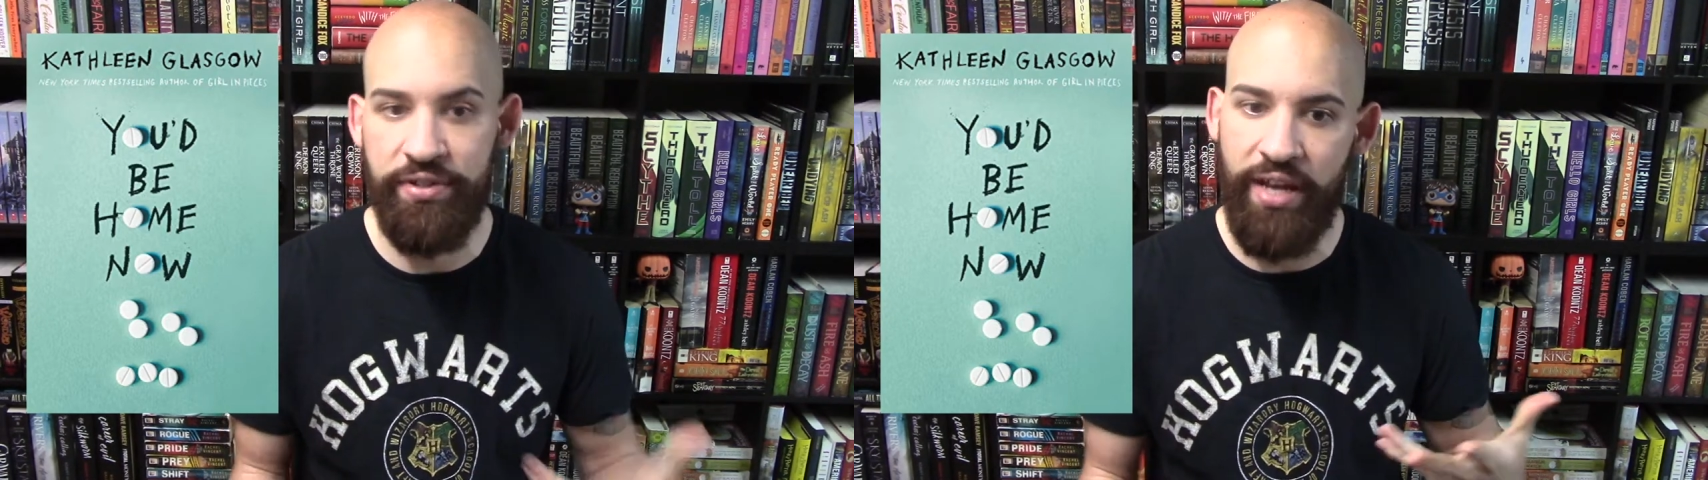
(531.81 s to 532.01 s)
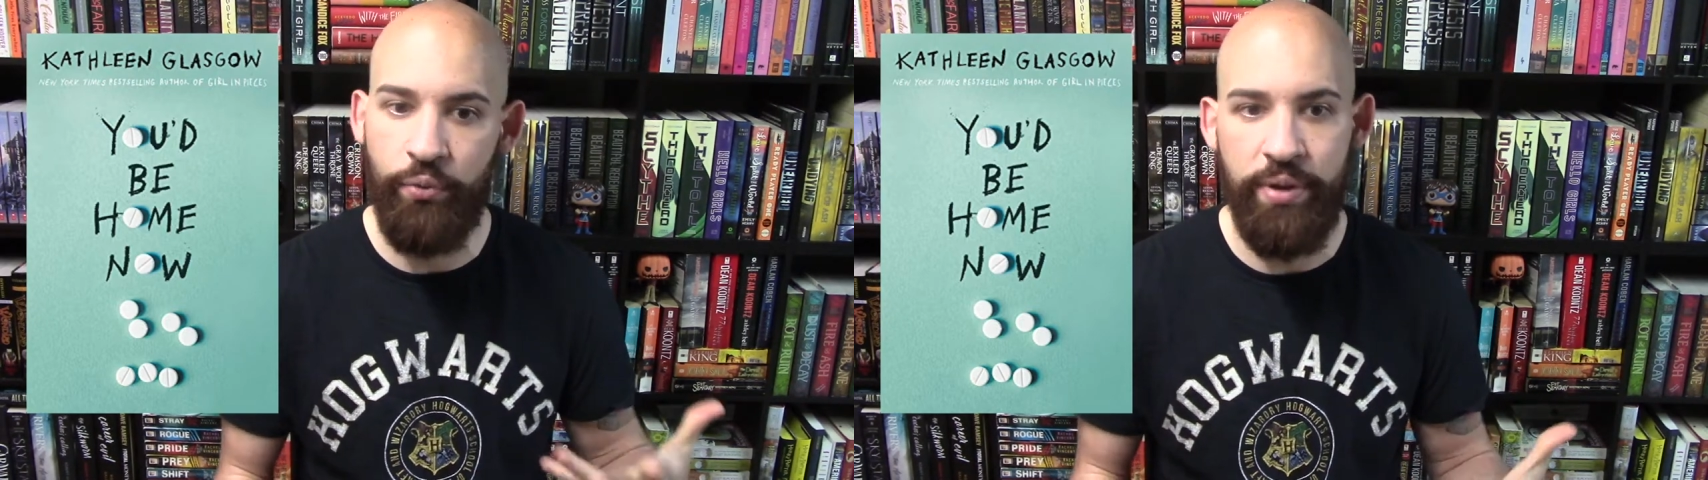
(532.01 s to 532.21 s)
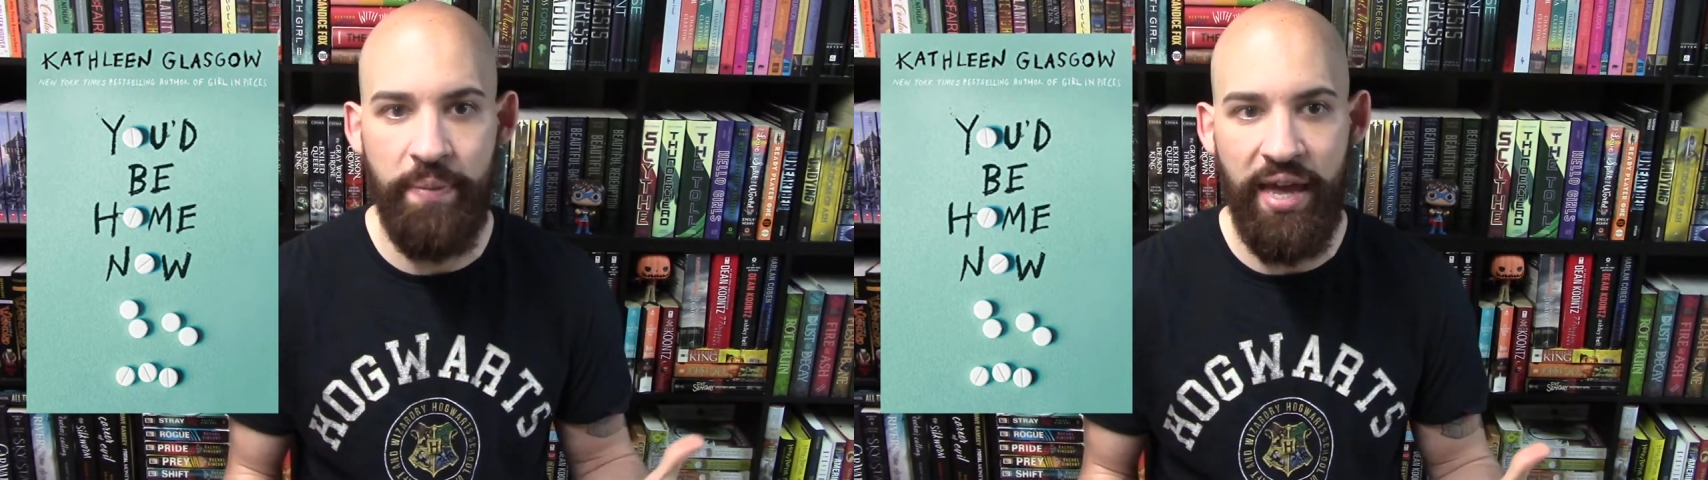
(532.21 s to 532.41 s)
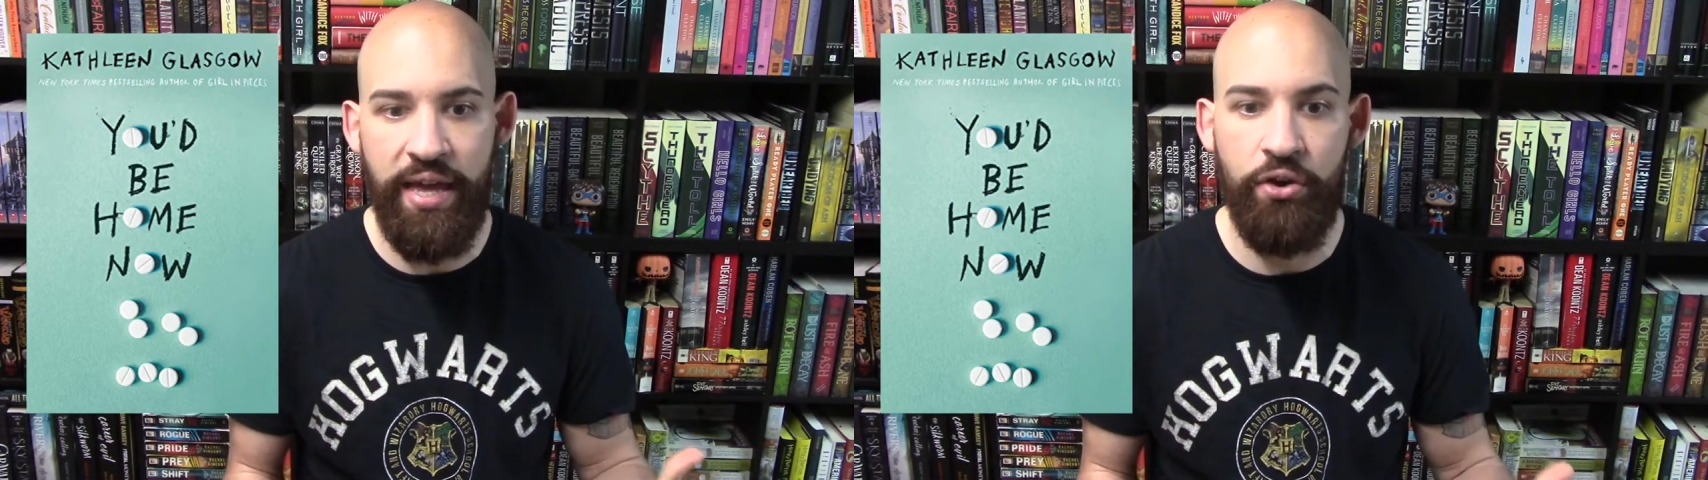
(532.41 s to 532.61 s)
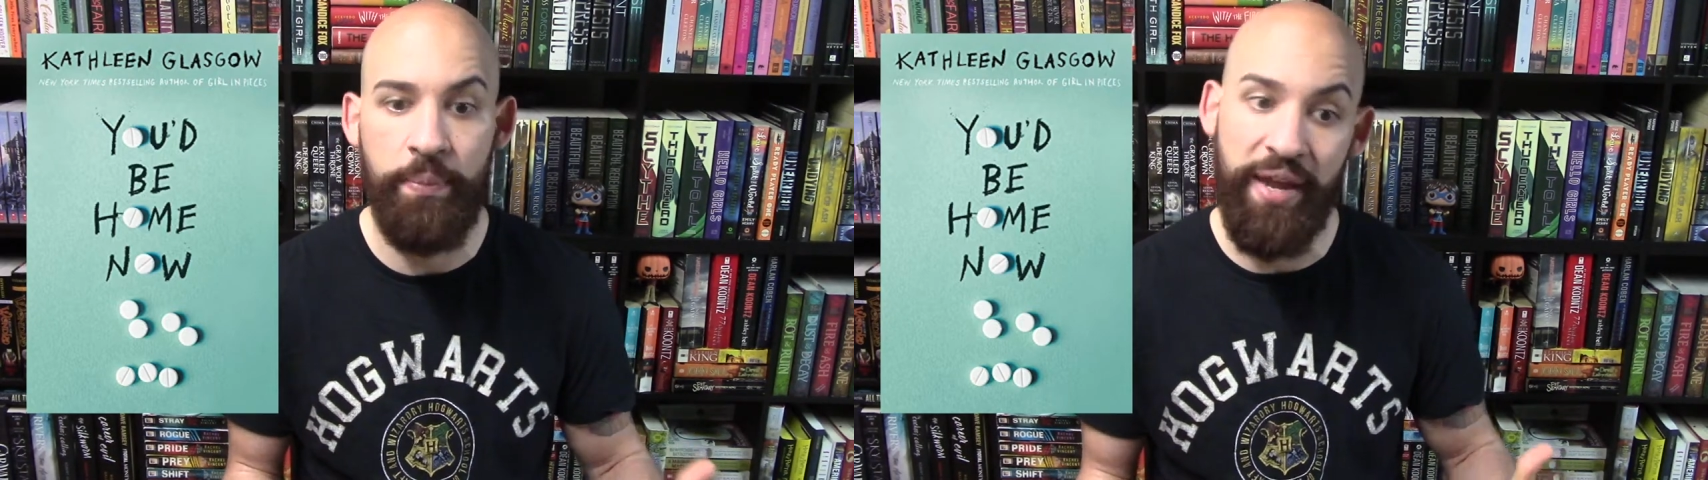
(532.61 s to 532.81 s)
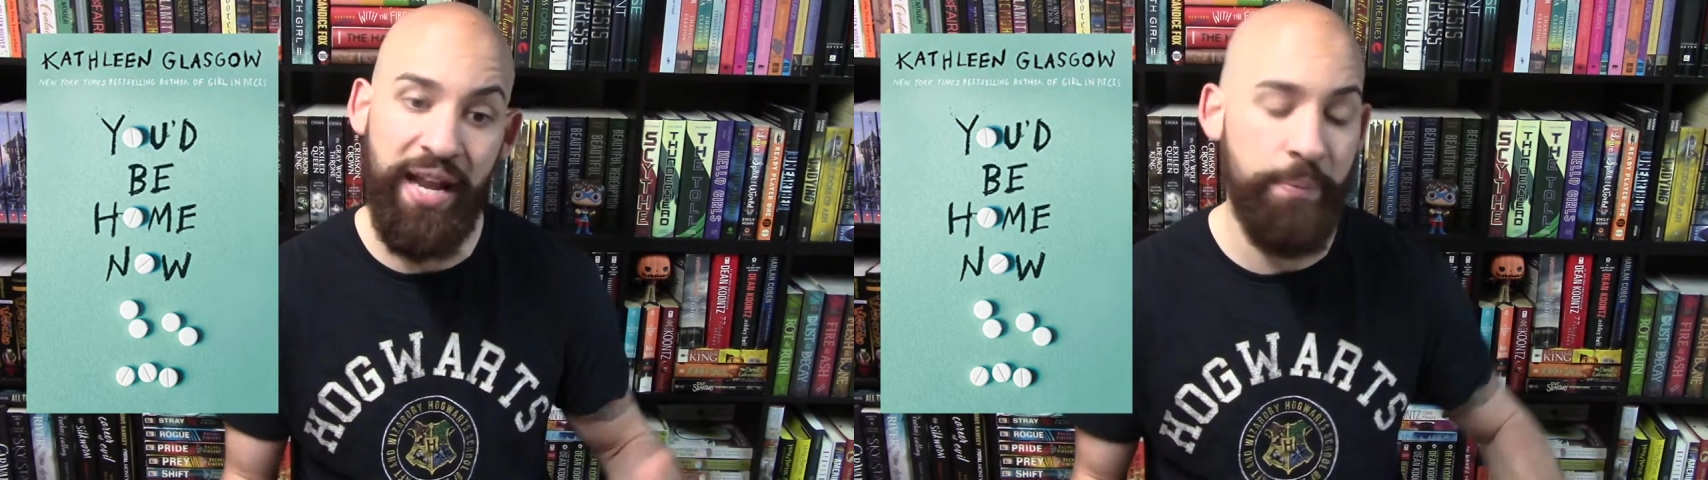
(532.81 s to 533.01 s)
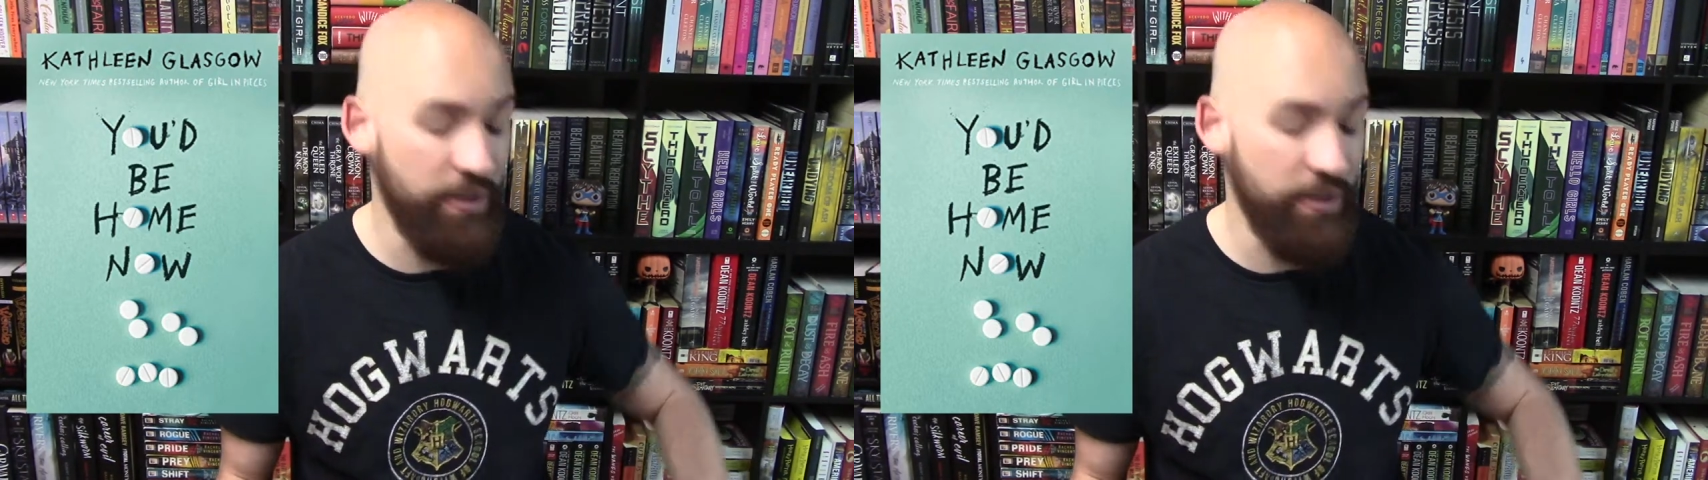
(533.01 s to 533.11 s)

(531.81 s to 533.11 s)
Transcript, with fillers: that we may or may not be